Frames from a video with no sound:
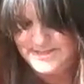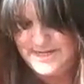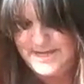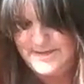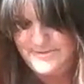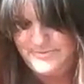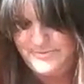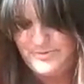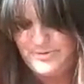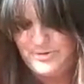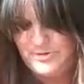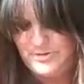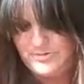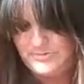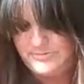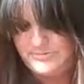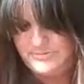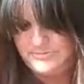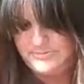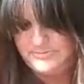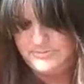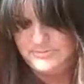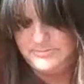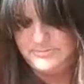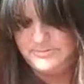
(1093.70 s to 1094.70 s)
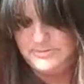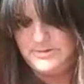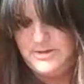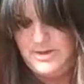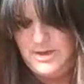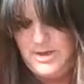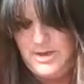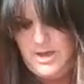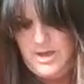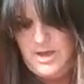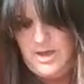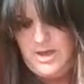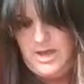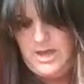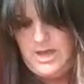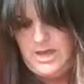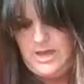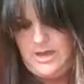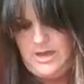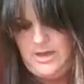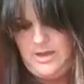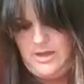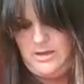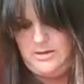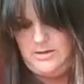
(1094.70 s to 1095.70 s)
either.
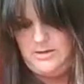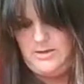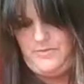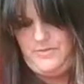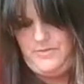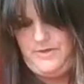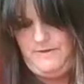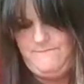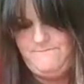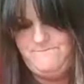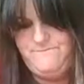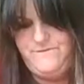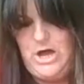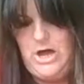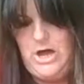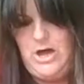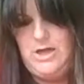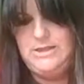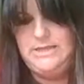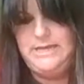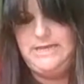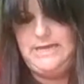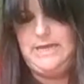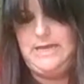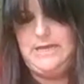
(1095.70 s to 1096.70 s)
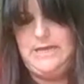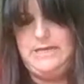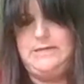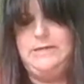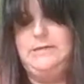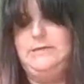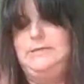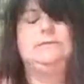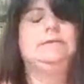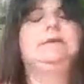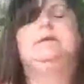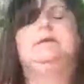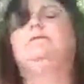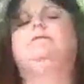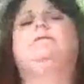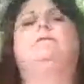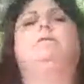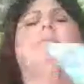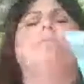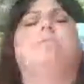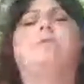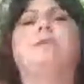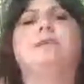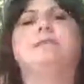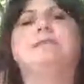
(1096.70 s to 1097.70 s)
And the folly is
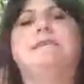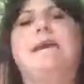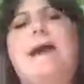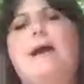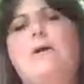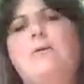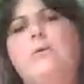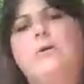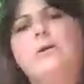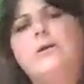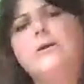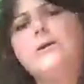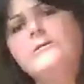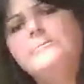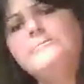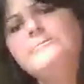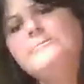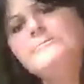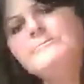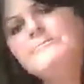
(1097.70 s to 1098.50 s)
the tower.